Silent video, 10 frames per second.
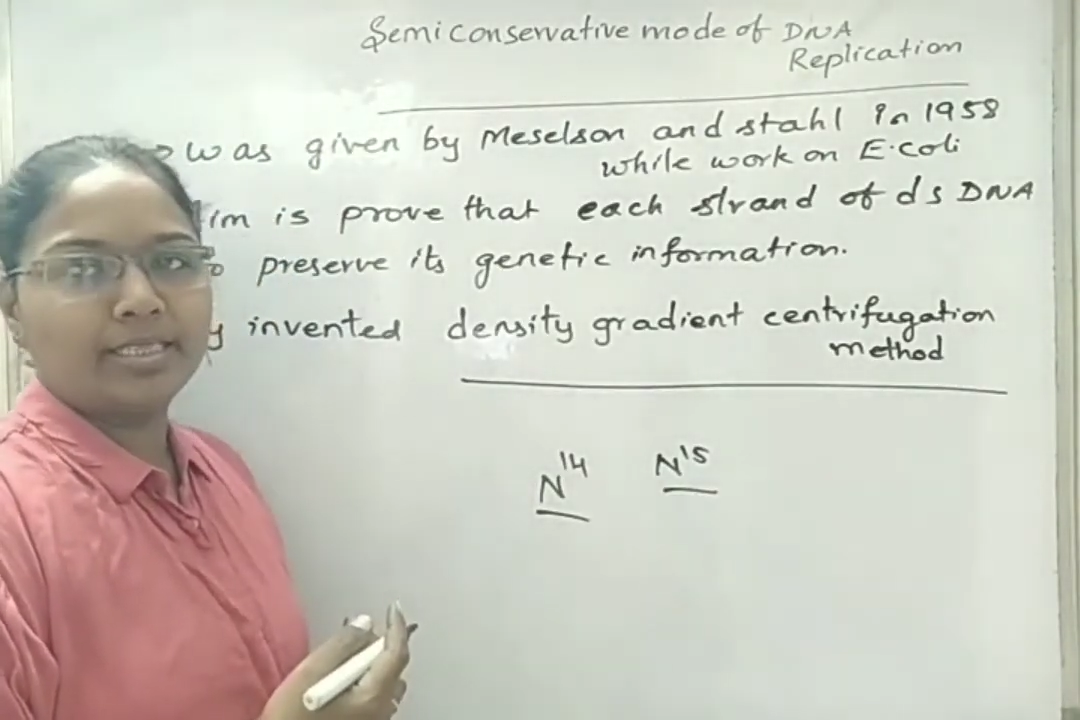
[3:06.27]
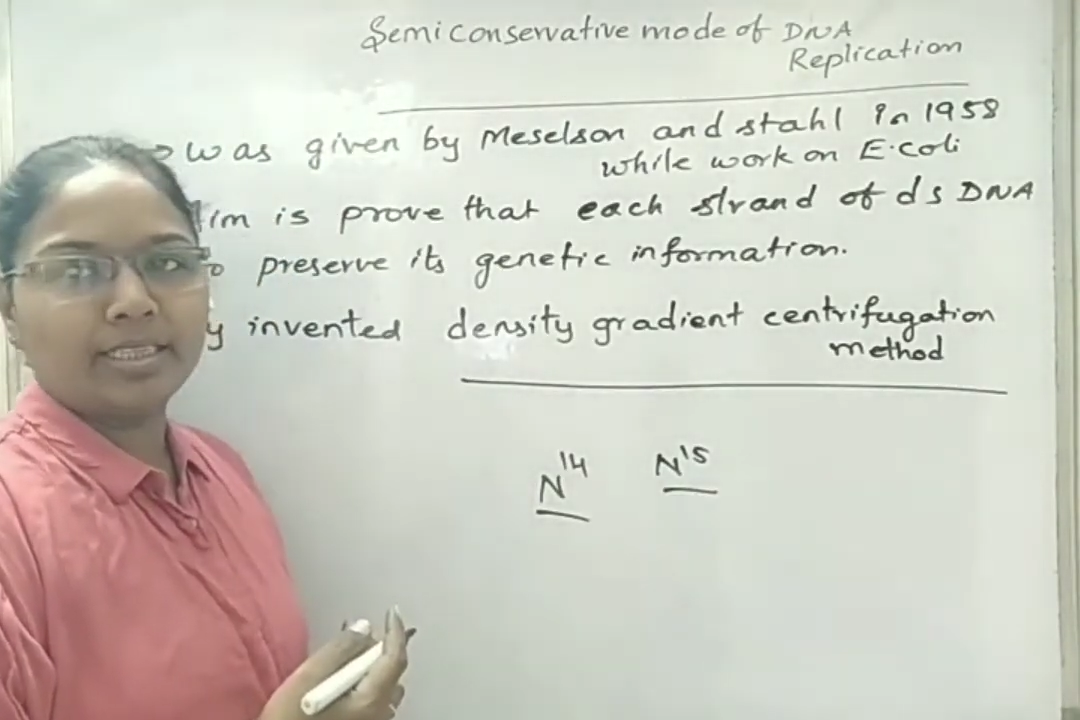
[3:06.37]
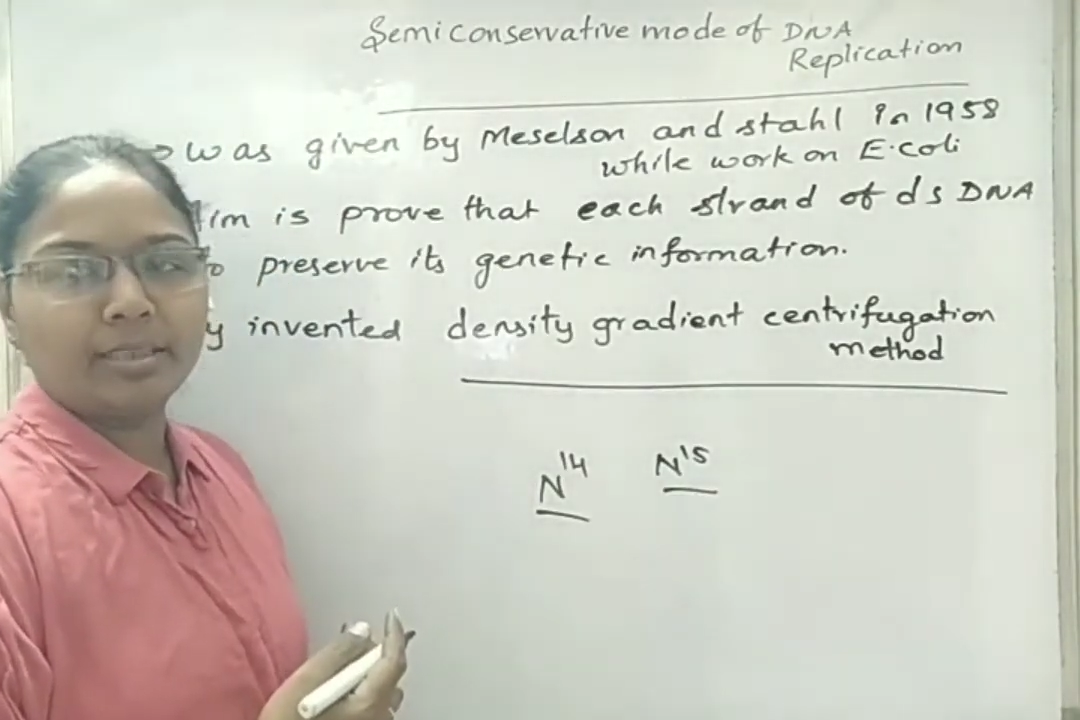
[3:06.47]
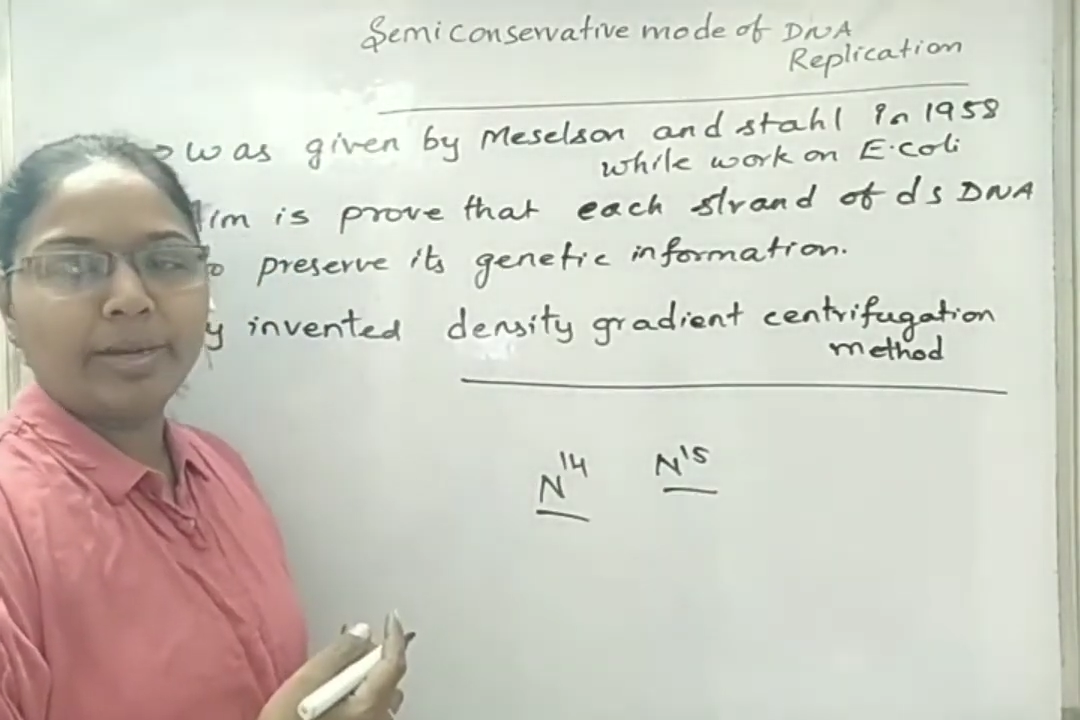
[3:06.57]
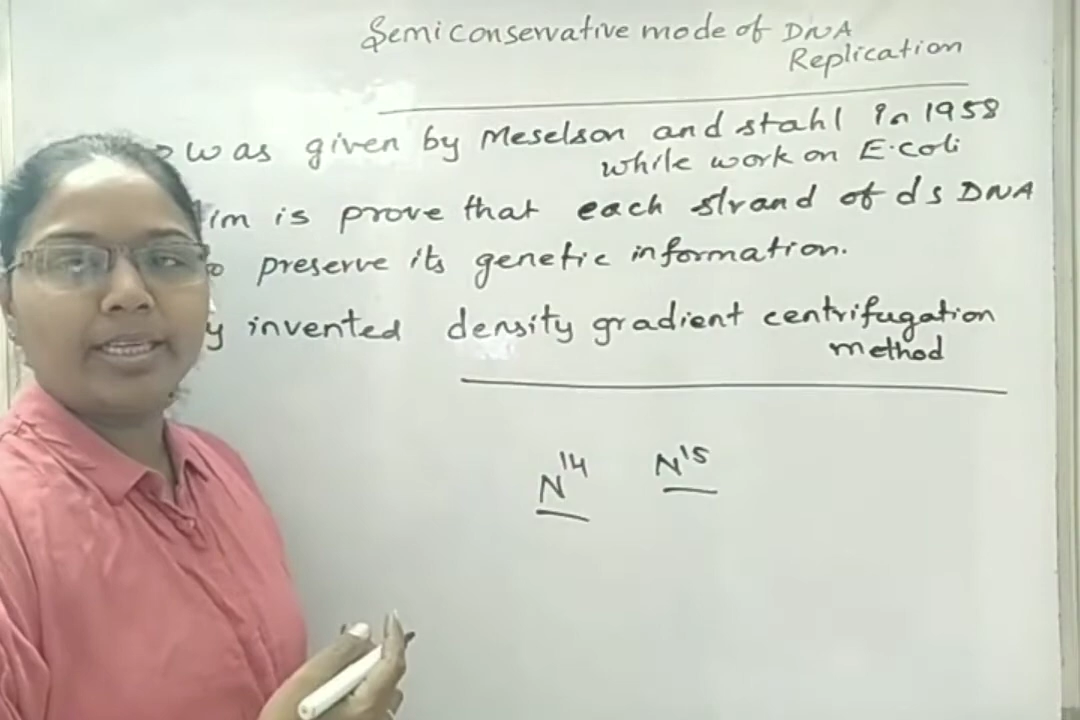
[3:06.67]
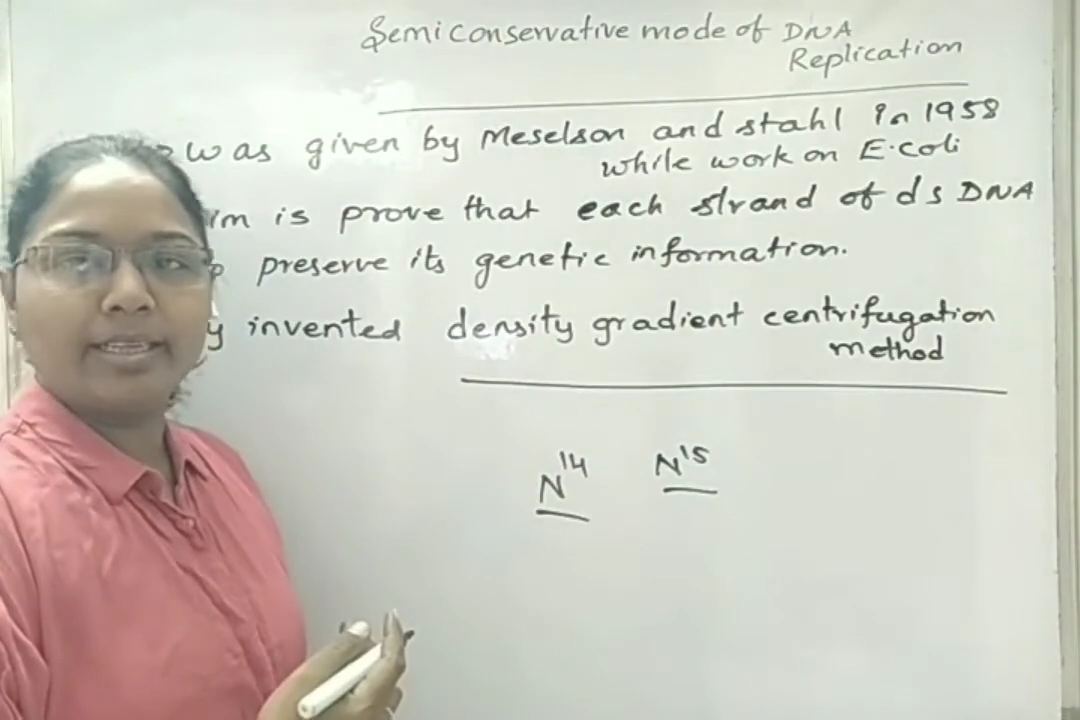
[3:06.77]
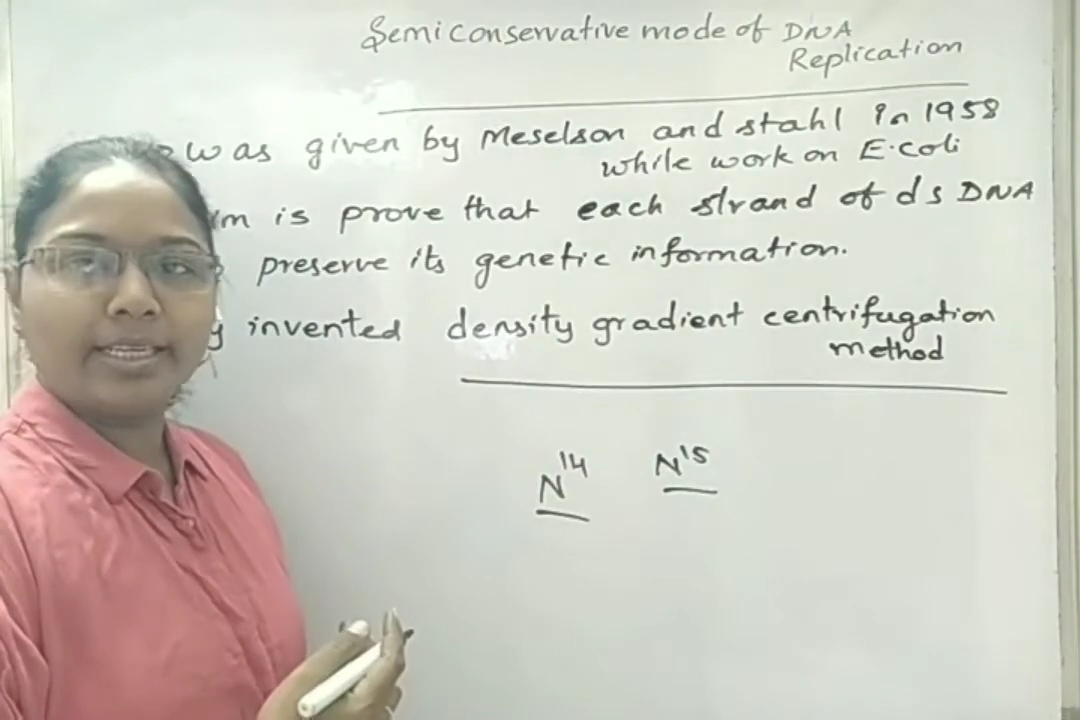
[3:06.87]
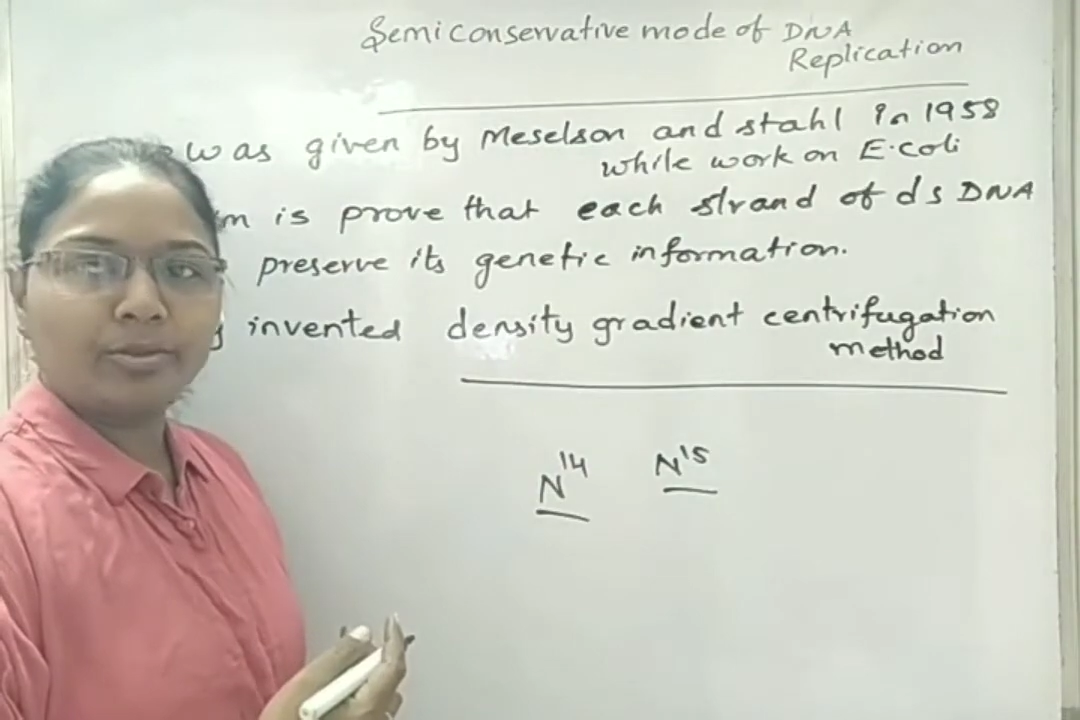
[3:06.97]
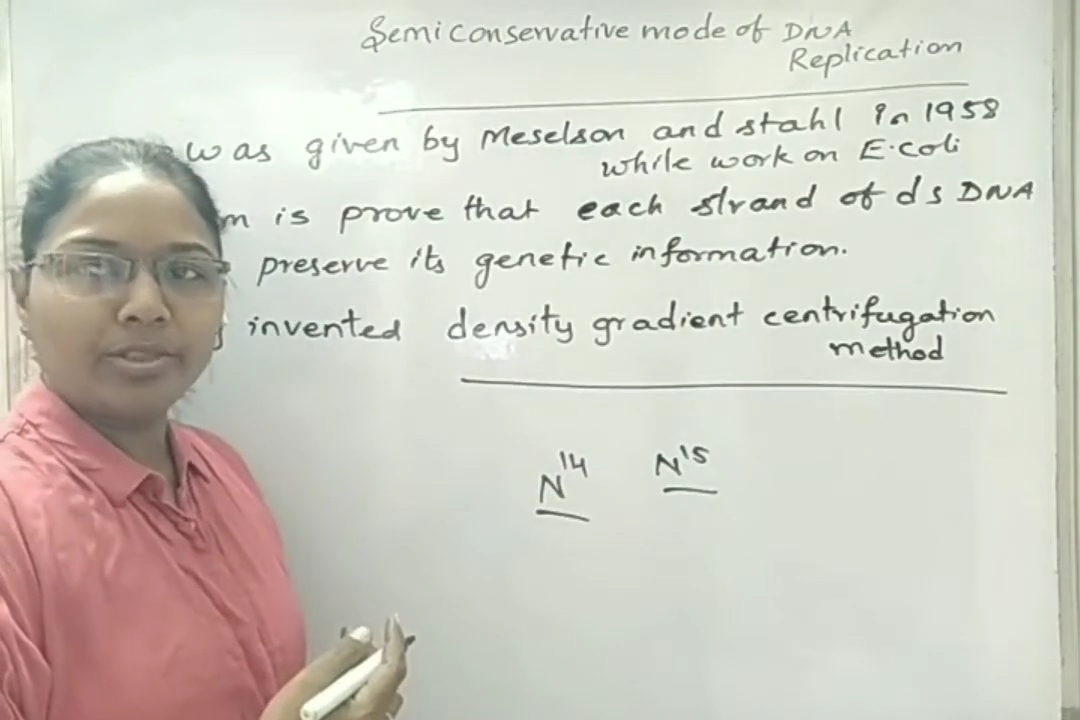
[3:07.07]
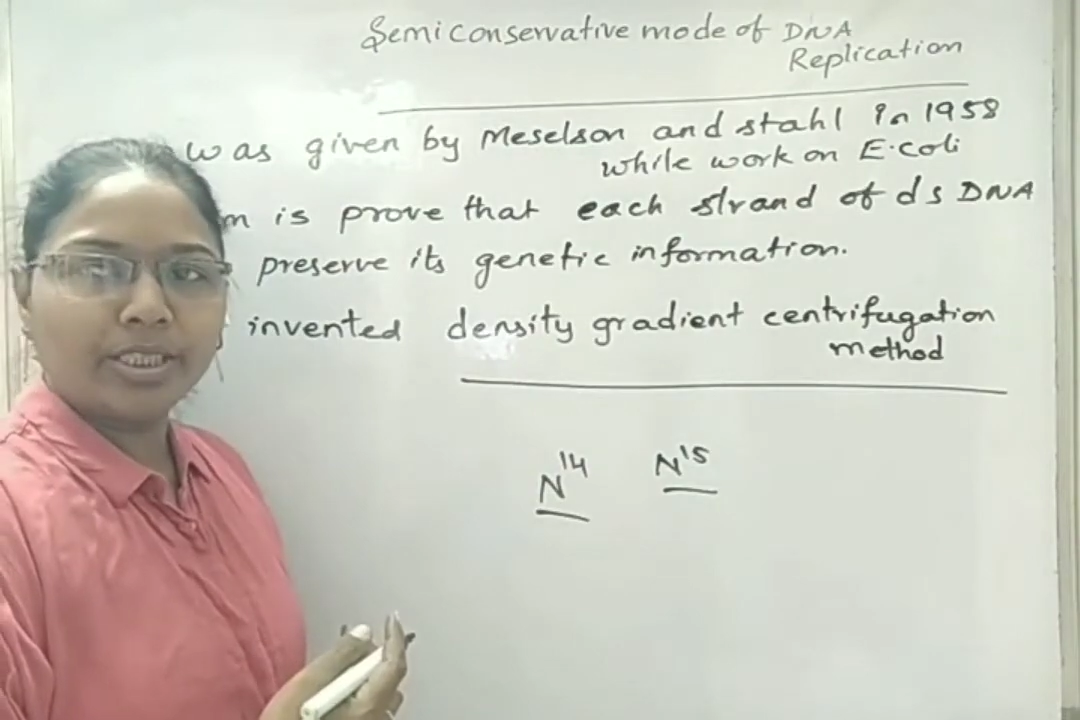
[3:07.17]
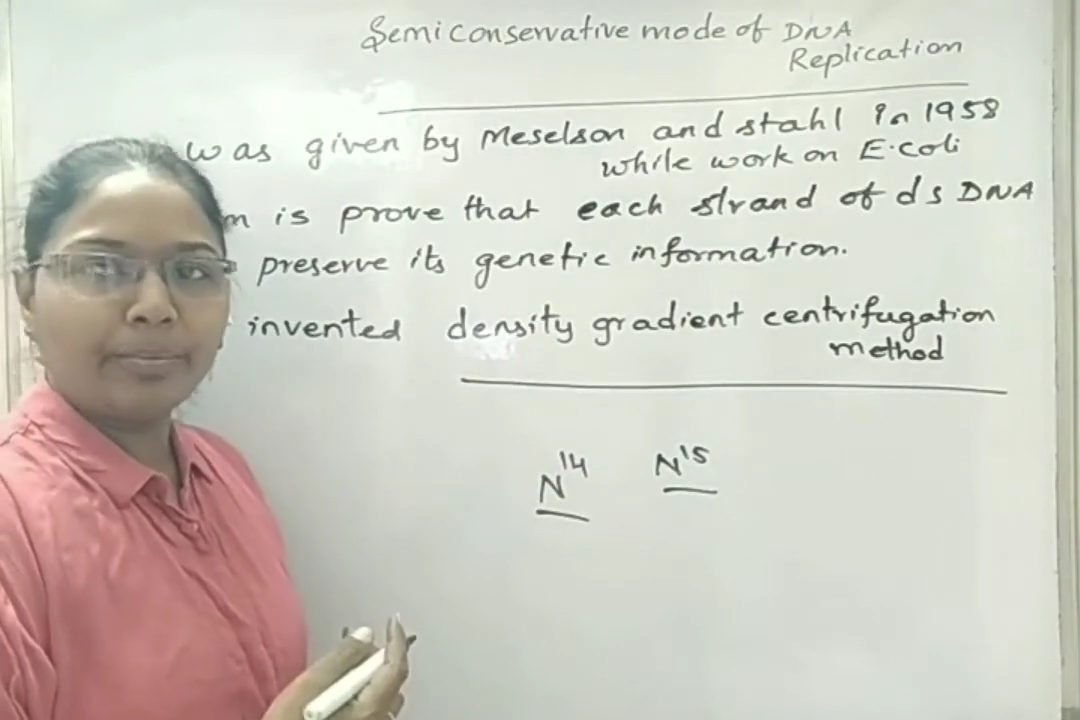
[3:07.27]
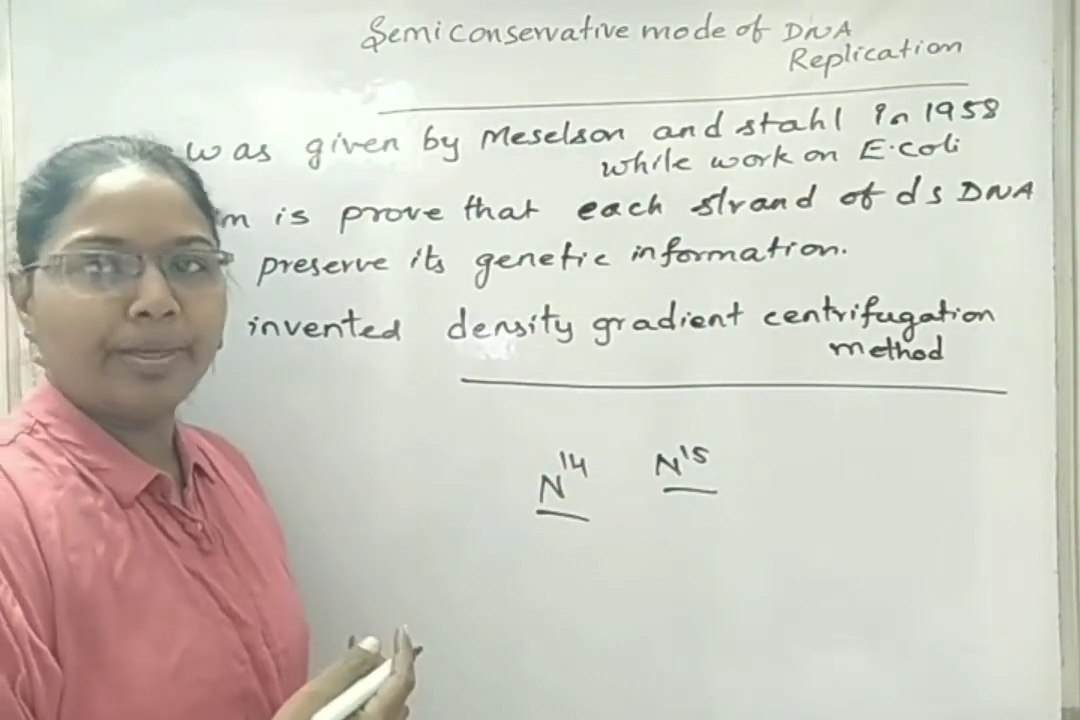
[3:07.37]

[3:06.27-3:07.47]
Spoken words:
nothing but nitrogen